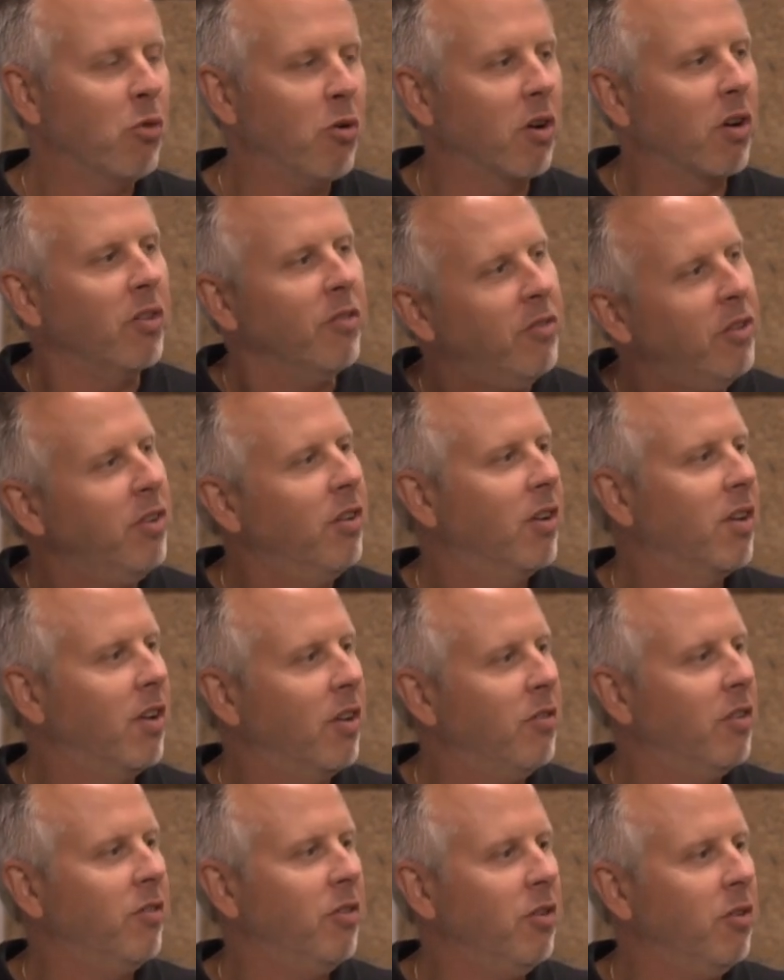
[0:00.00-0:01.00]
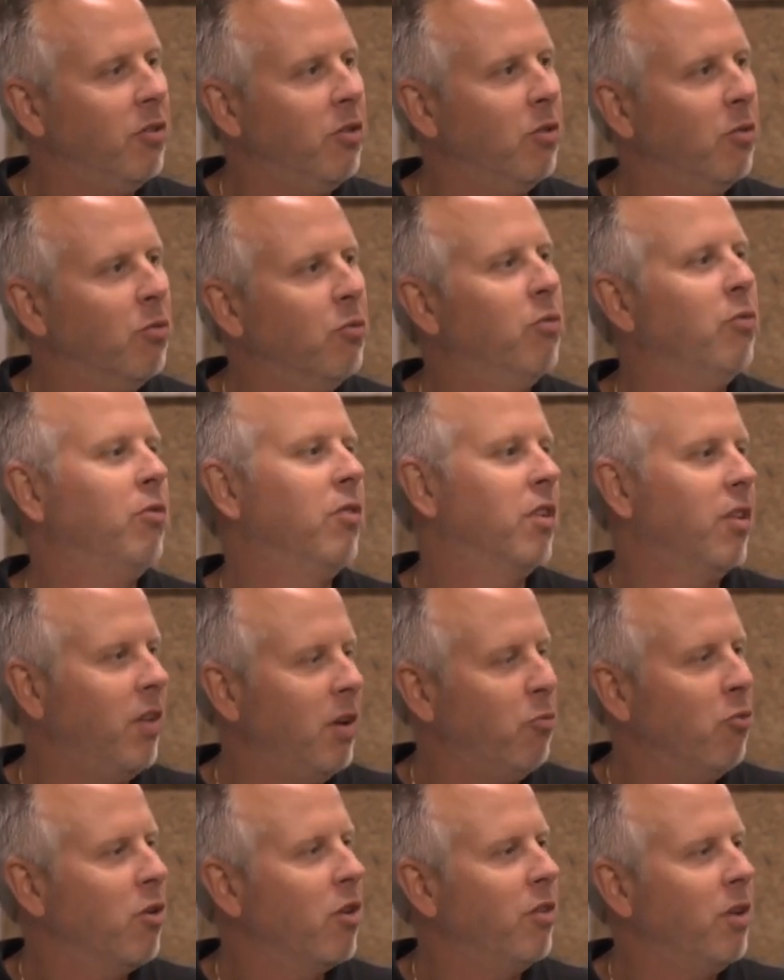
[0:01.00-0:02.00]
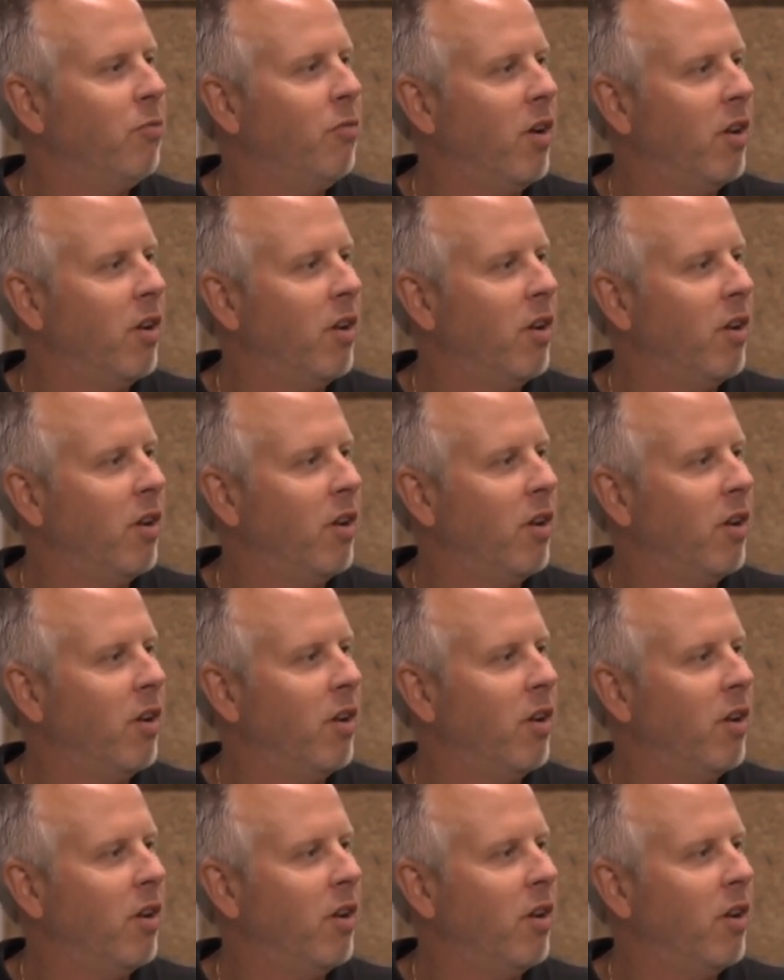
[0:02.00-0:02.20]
work and see the kind of things that you do. Where can they